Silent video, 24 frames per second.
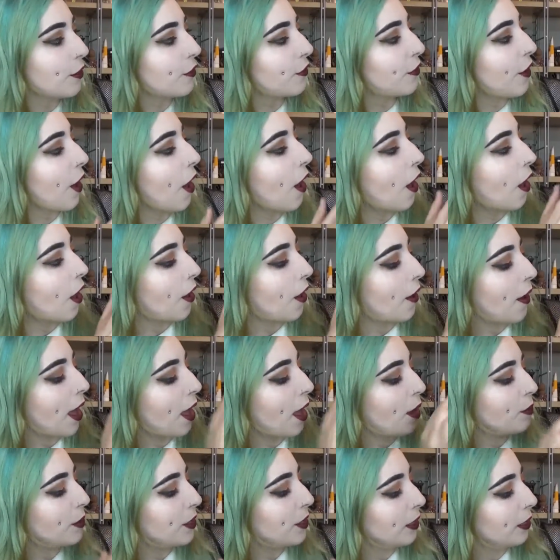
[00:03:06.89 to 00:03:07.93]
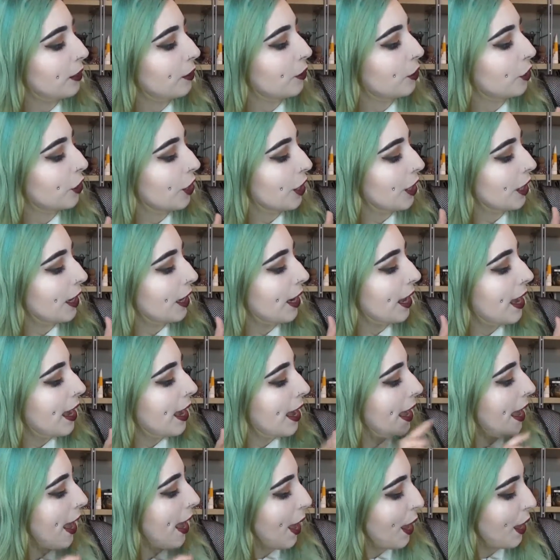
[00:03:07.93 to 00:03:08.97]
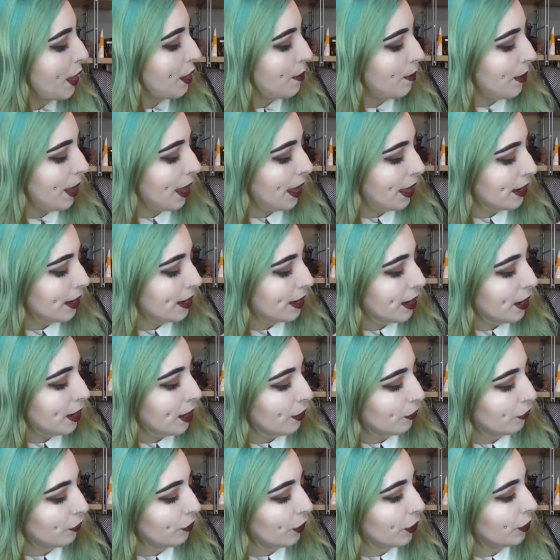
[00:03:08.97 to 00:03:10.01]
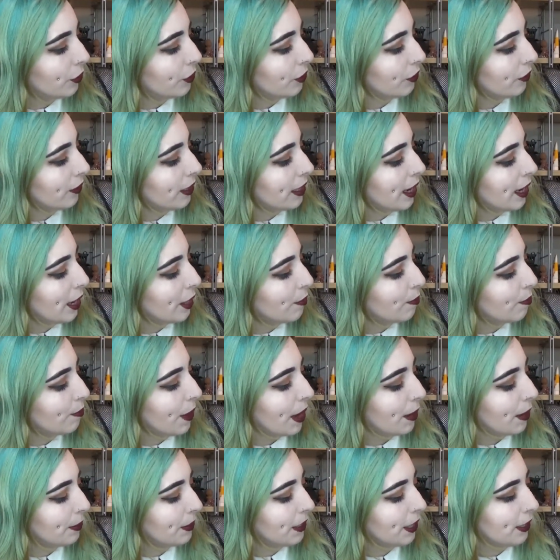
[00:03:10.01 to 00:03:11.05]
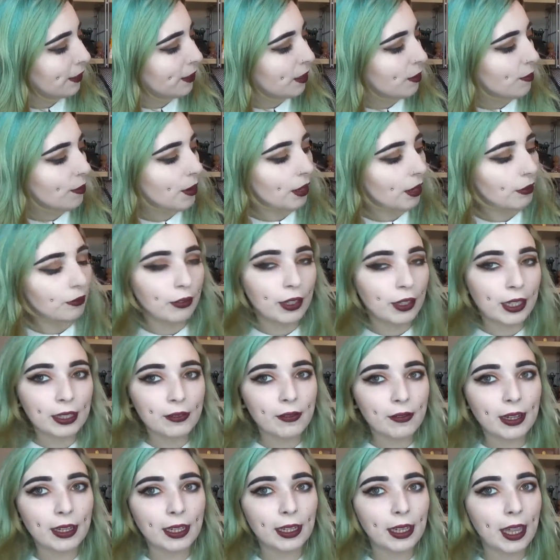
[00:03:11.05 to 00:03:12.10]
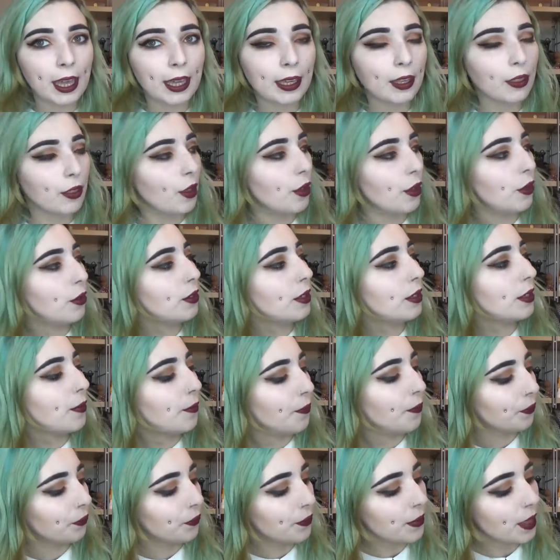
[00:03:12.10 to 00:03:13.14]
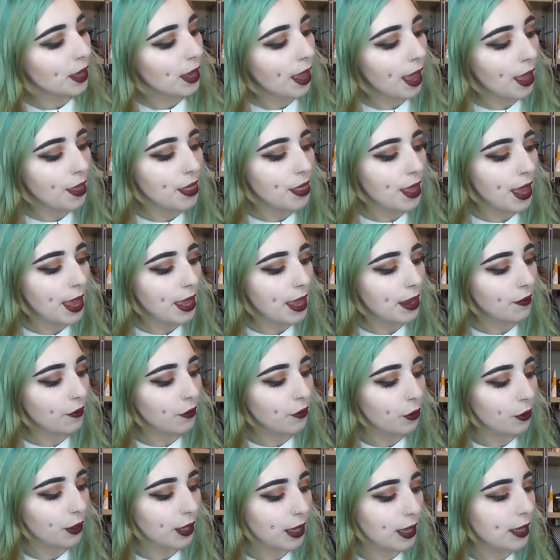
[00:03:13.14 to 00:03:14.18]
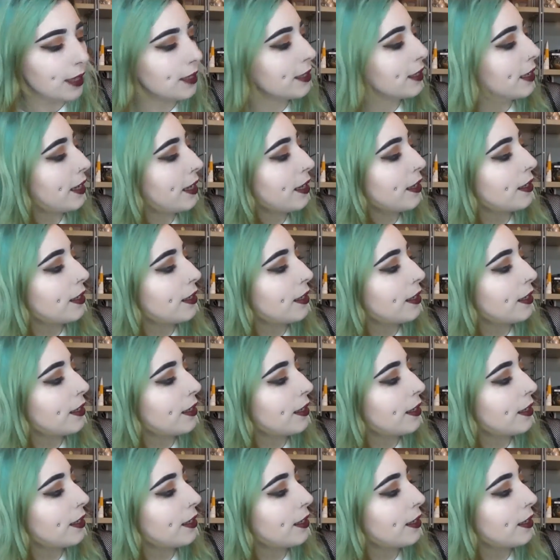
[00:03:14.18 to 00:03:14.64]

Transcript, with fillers: far are Absolution, Amen, Rosary and Baptism. I really, really like those. And then for the sinner